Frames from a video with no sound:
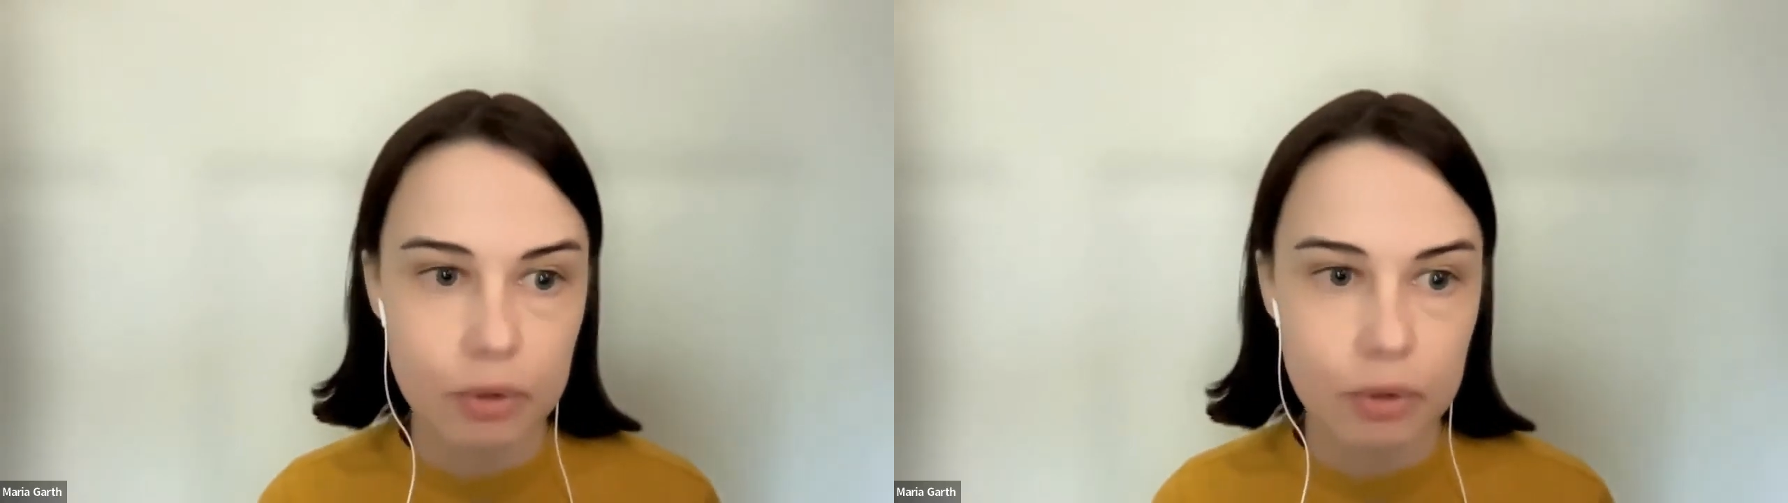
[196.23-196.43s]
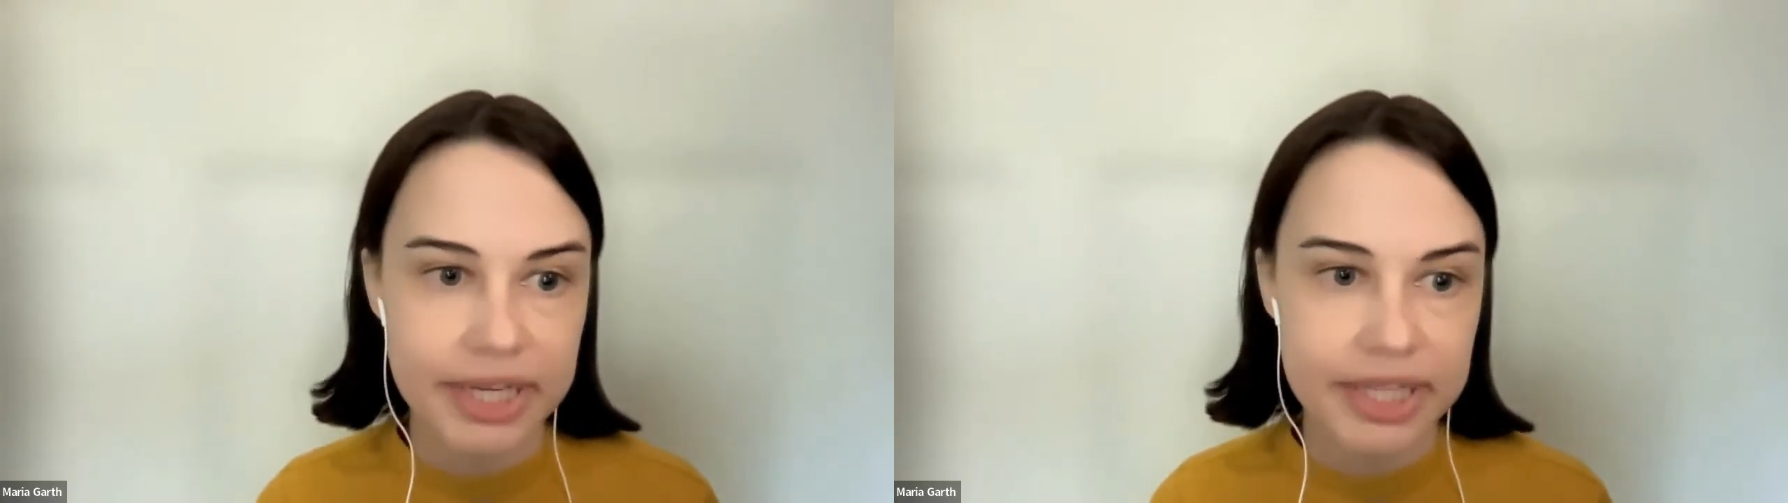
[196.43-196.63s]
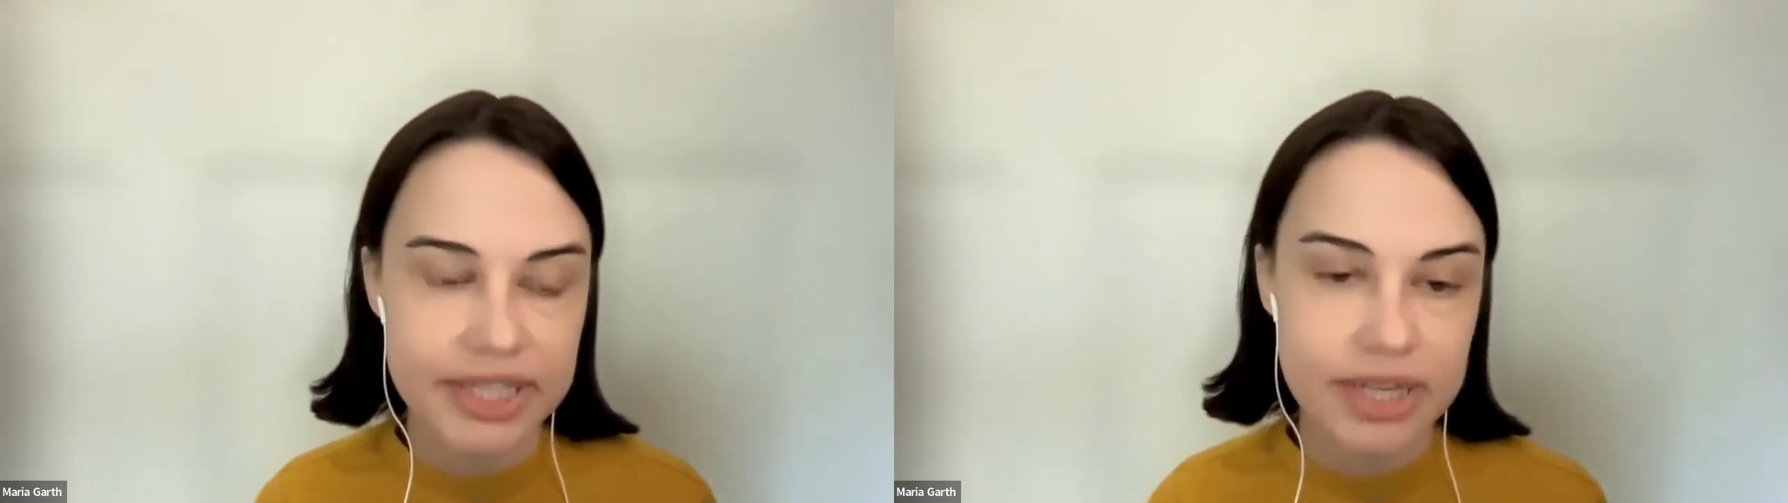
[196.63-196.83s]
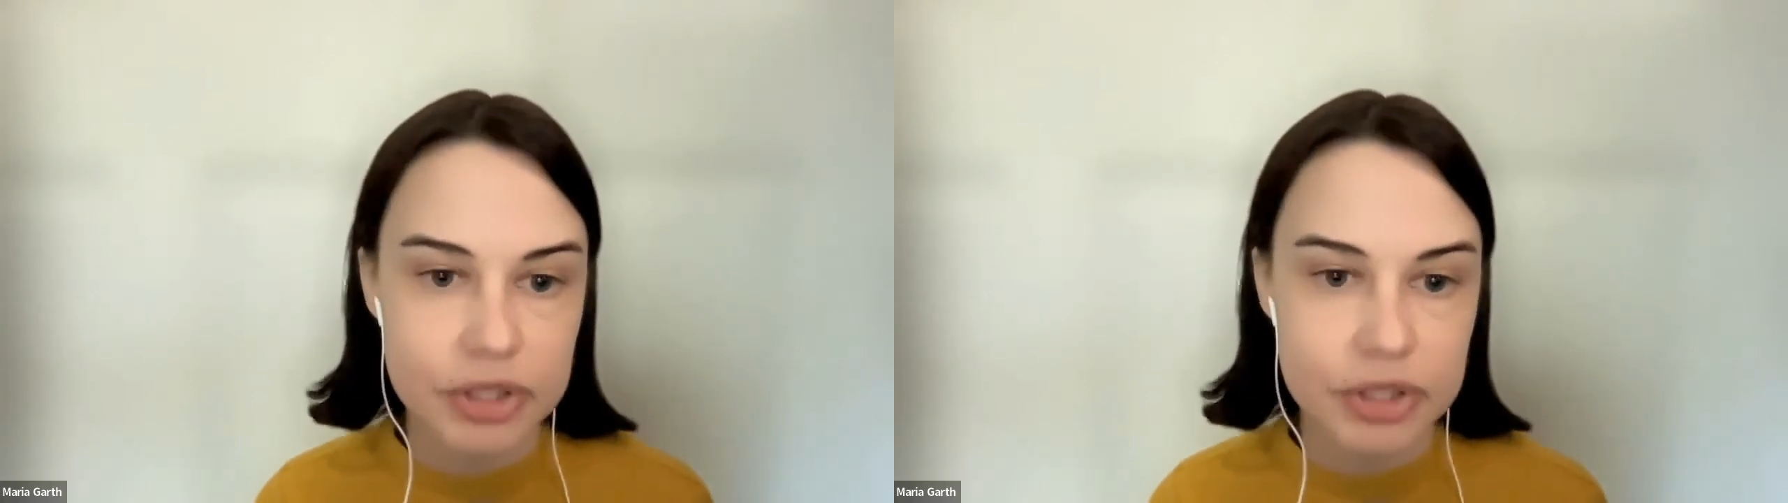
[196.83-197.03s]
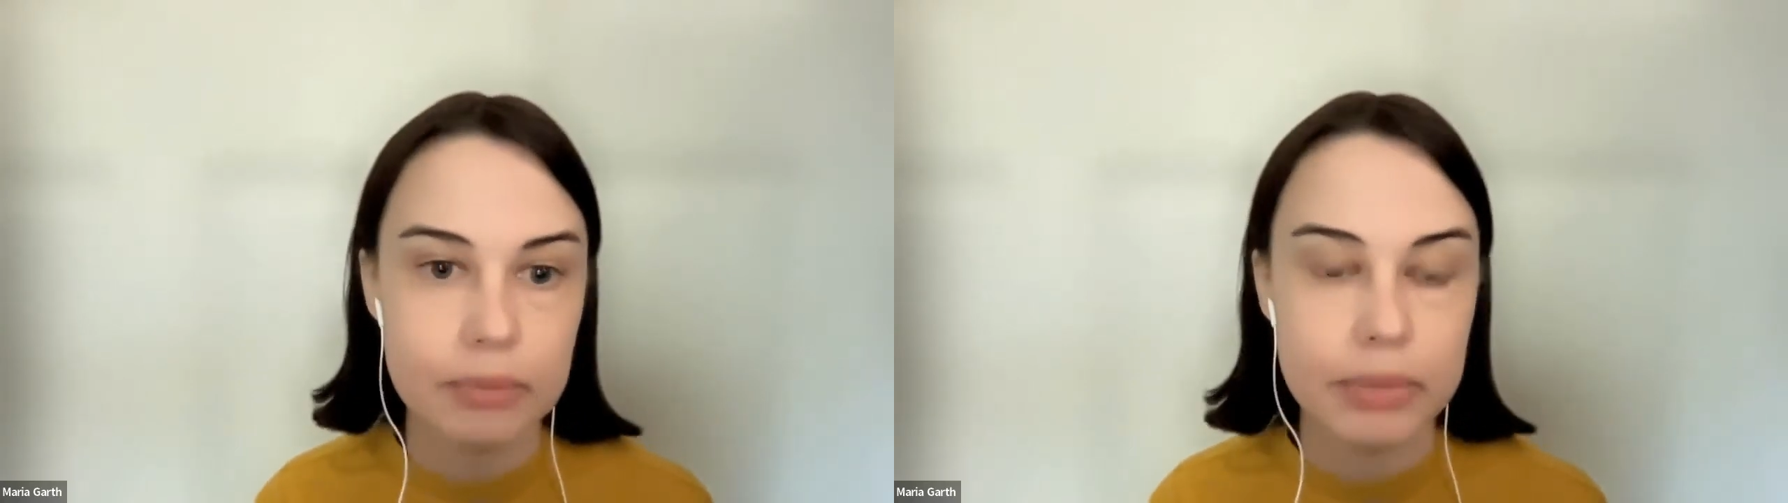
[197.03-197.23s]
were bringing this
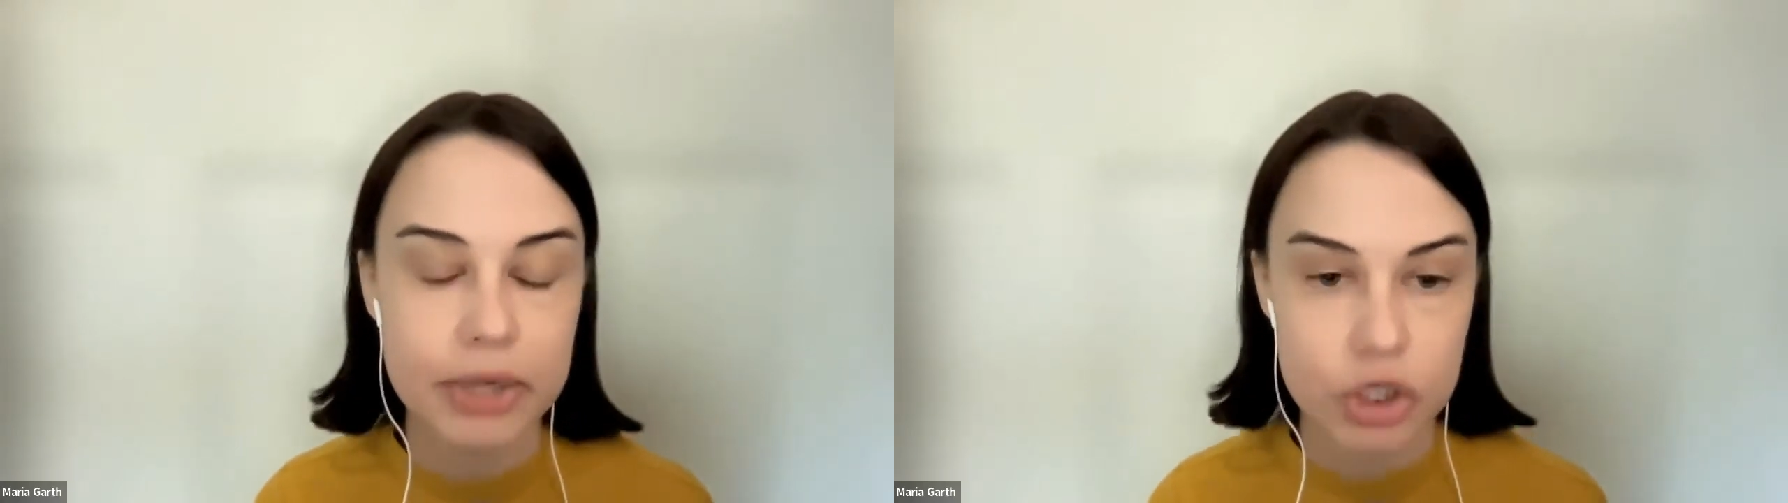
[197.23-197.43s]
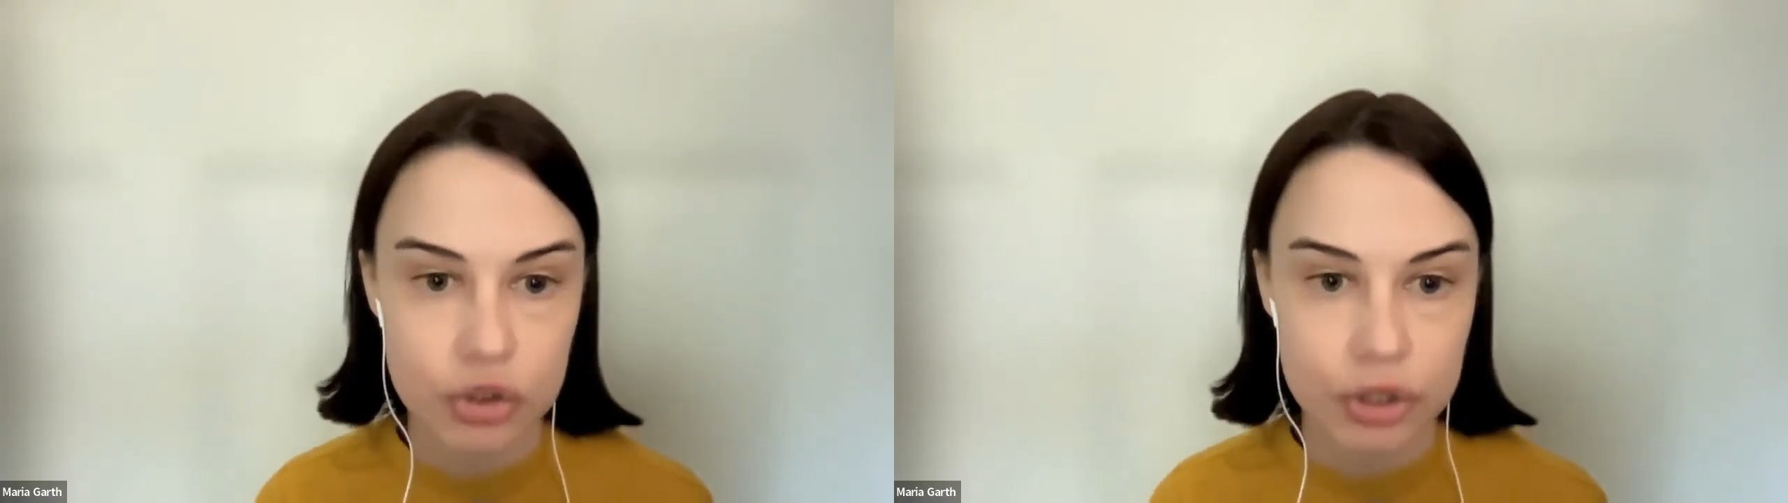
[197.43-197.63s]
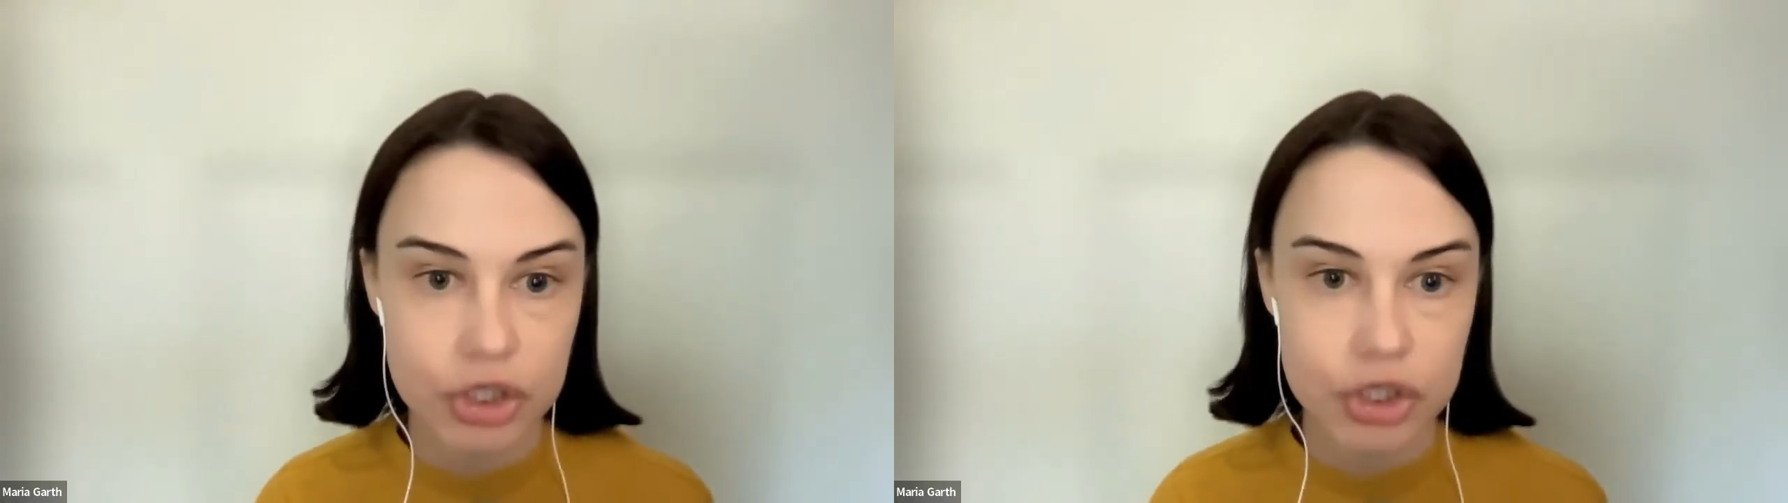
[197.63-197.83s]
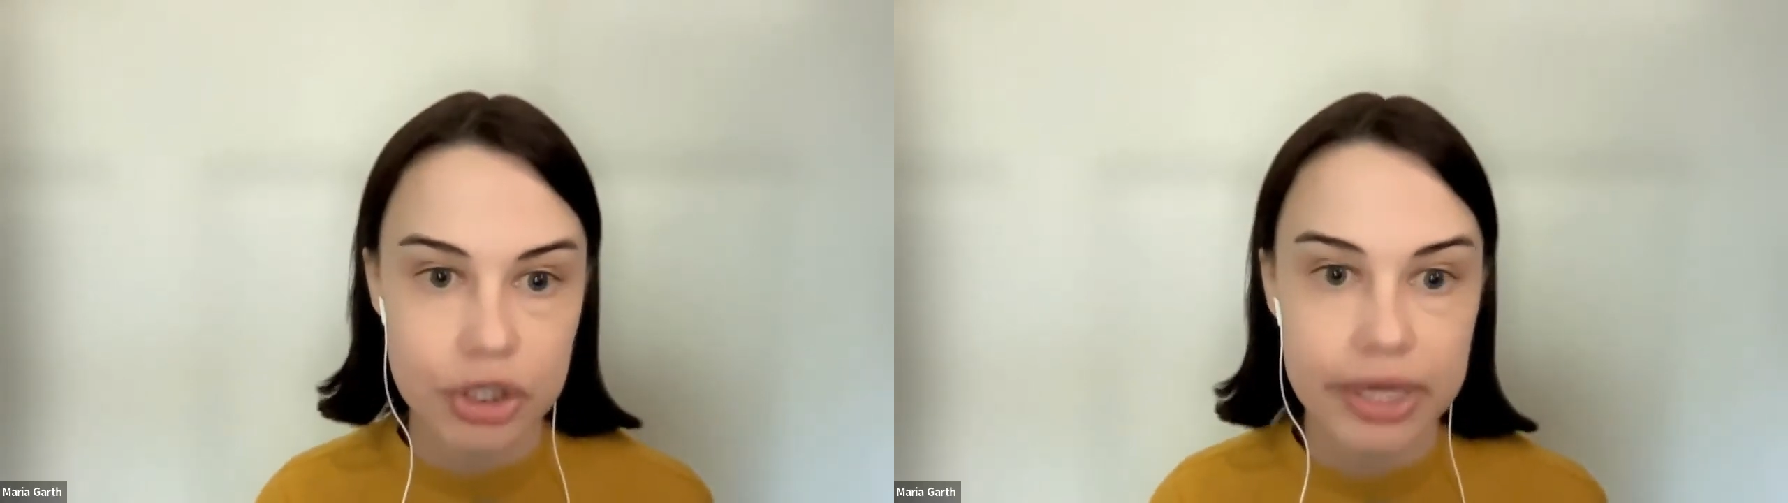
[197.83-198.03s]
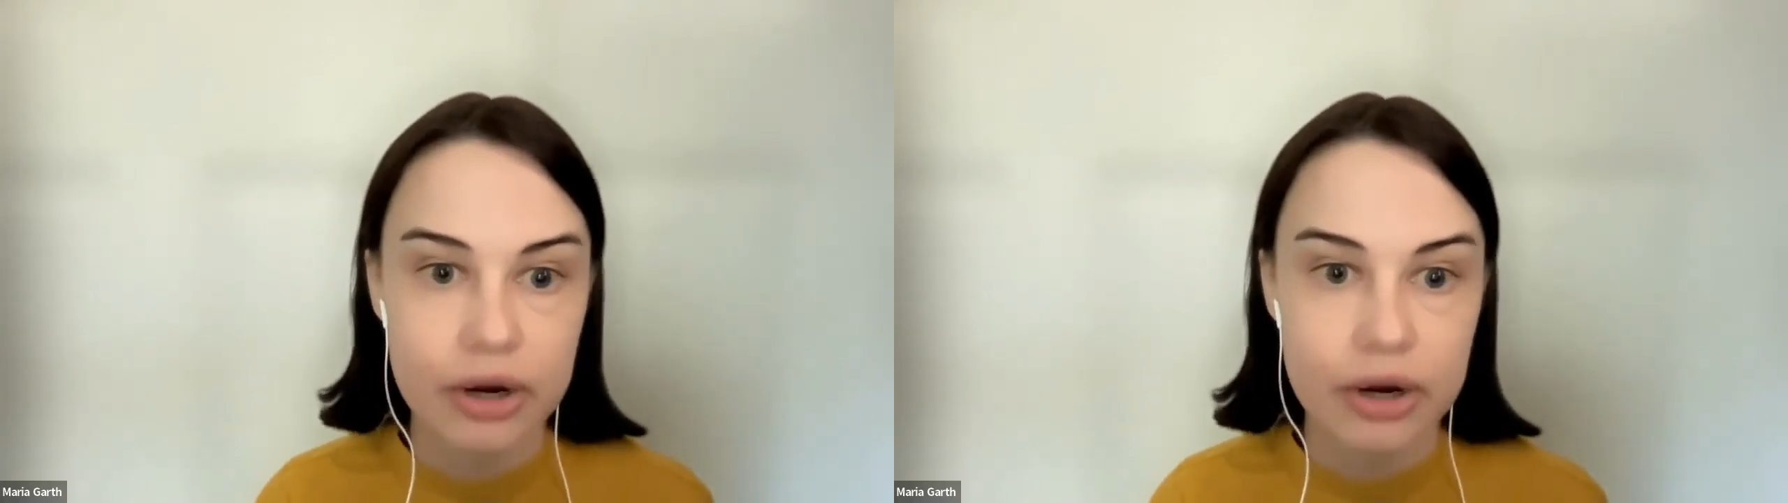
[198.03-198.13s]
up to the administration.